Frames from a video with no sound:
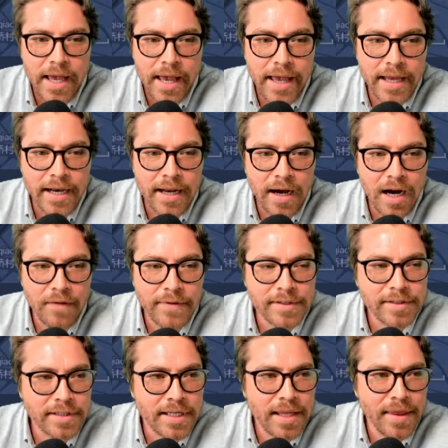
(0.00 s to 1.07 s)
And
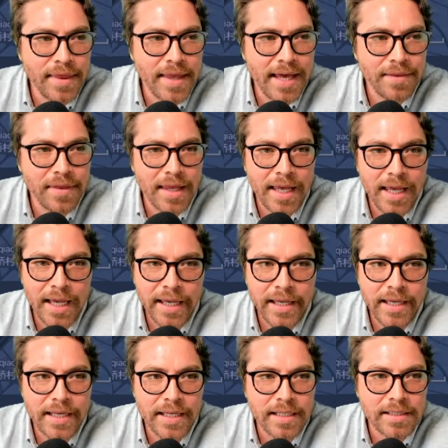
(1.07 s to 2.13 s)
obviously that thing
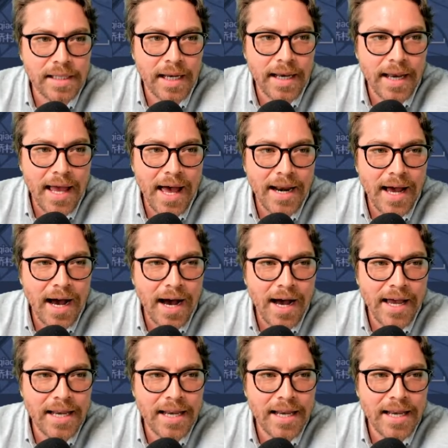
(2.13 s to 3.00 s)
is not high